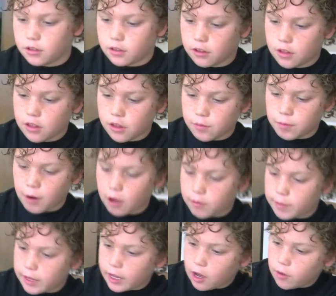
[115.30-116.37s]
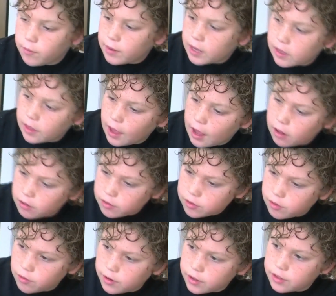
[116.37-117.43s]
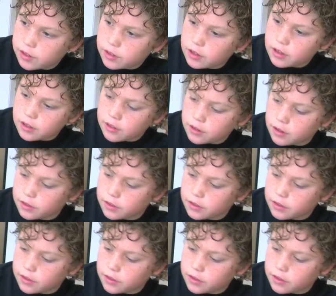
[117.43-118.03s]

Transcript: this is probably how big the Allosaurus is